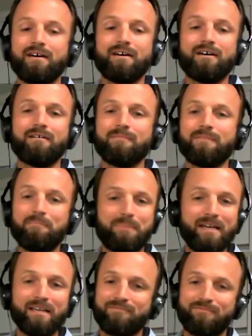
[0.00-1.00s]
Um, that
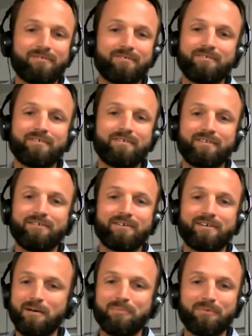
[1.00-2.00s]
pays for you know
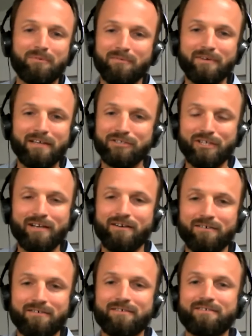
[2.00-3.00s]
a couple engineers.